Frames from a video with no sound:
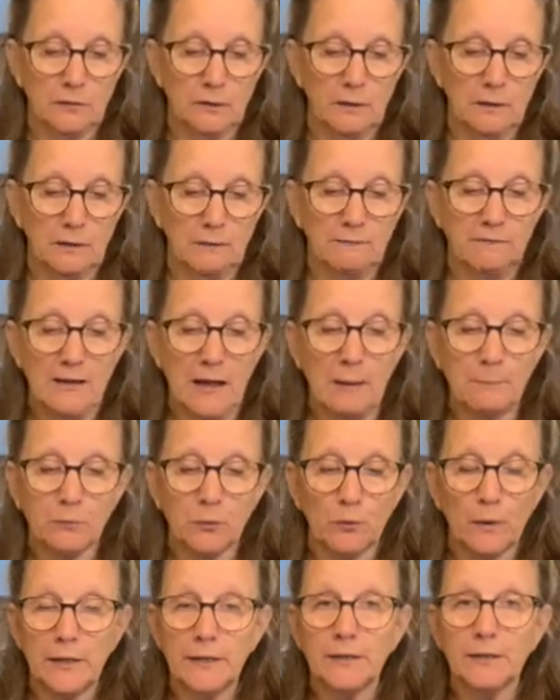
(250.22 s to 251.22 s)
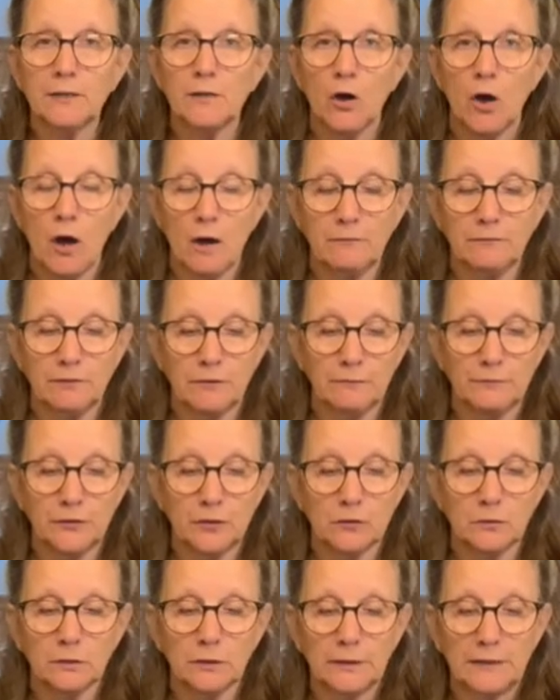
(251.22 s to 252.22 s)
evaporated off of
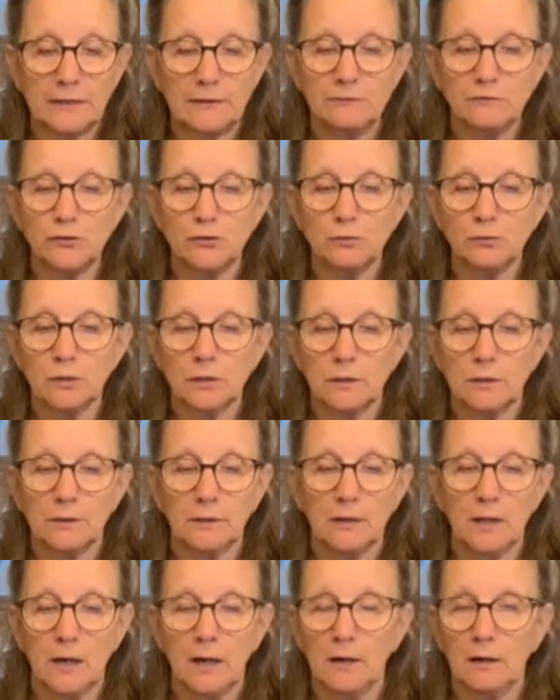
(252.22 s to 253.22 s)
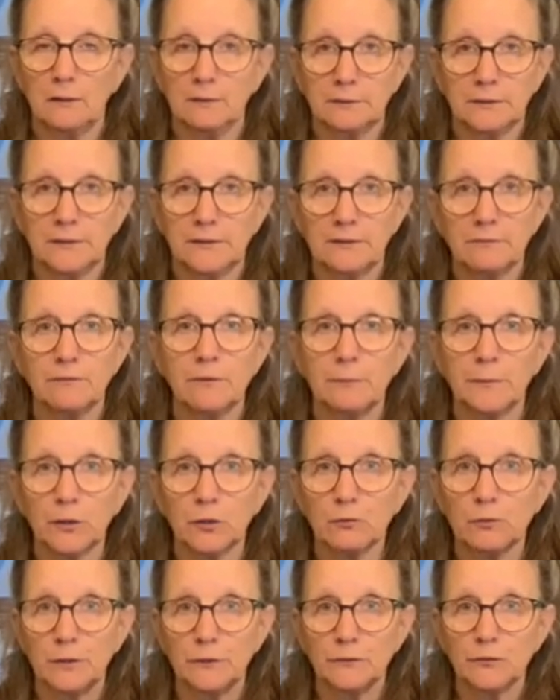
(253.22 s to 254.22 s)
your leaves. You can give them a
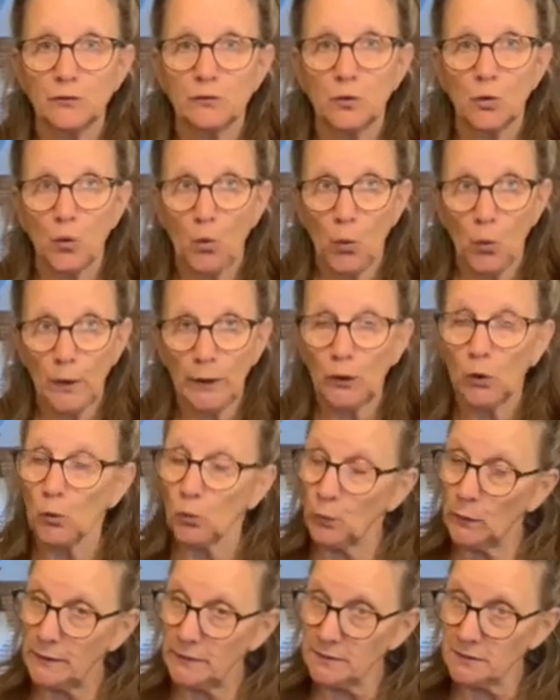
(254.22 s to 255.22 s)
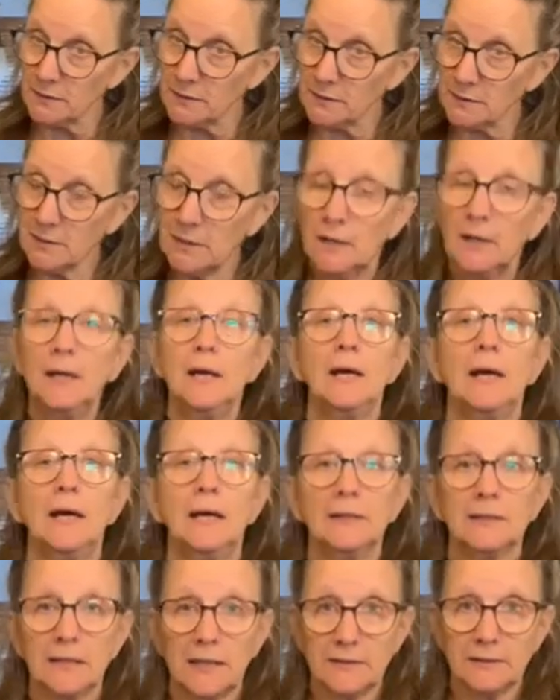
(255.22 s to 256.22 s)
quick rinse
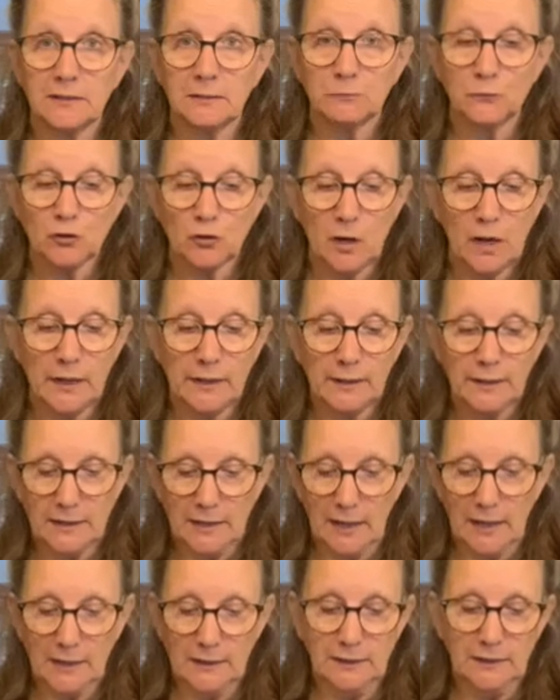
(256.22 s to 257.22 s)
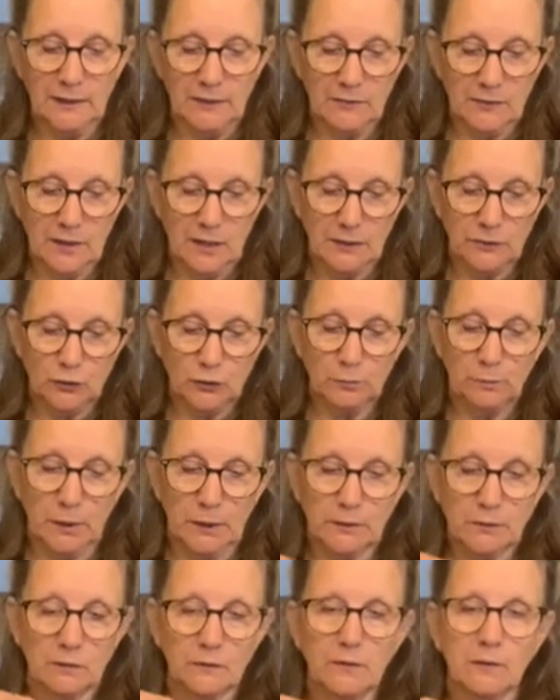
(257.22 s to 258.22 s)
and let them dry again, and then you
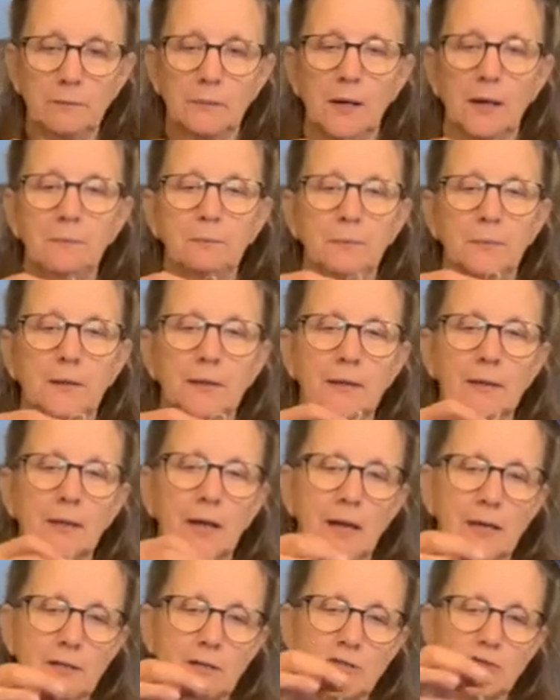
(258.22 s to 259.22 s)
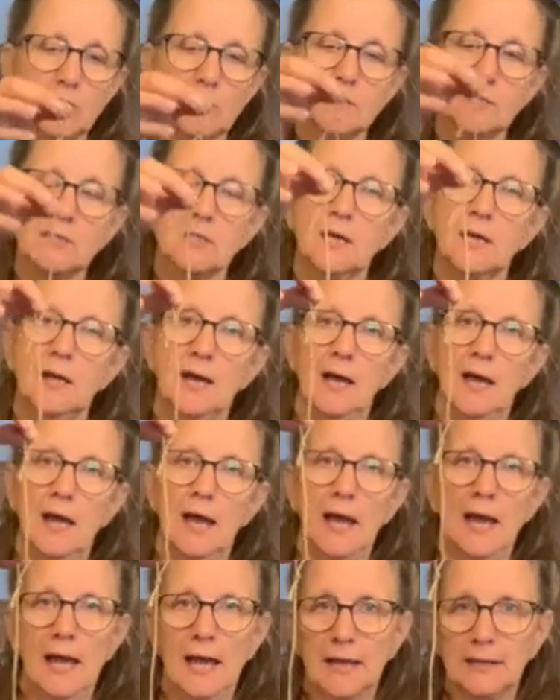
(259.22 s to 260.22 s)
bundle them up, and I just
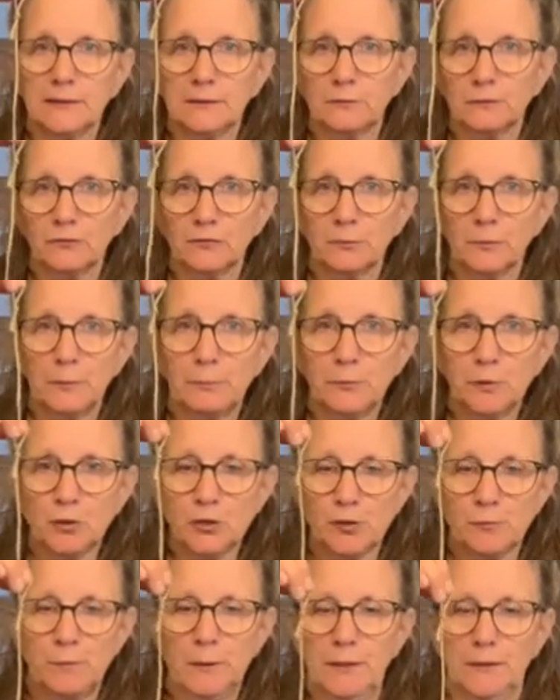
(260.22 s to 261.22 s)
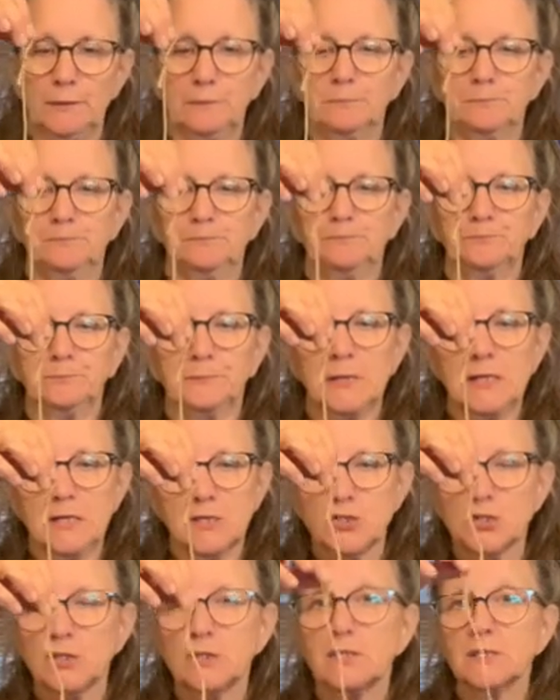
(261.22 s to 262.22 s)
hang them from a push pin.
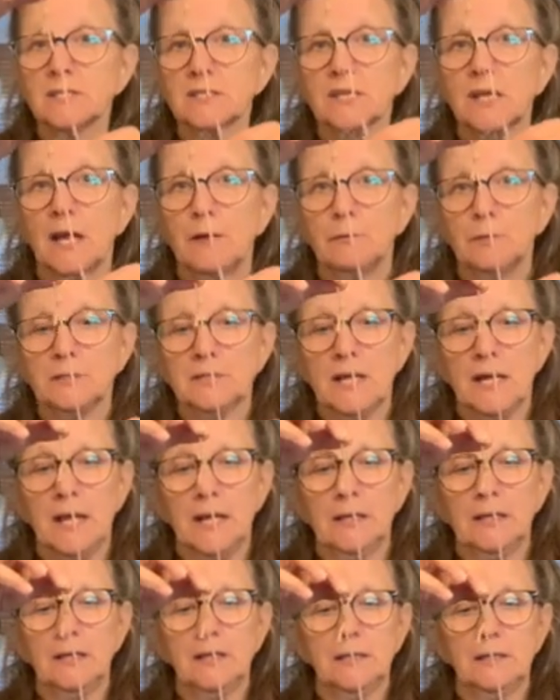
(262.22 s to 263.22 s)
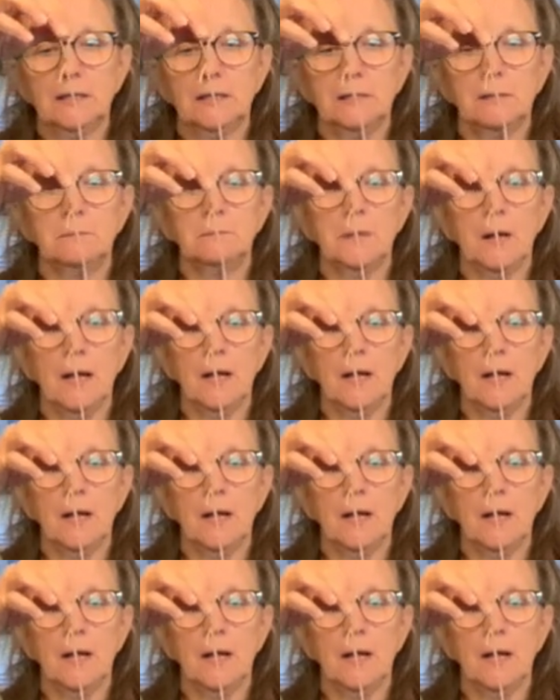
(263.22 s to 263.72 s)
Actually, this guy was hanging in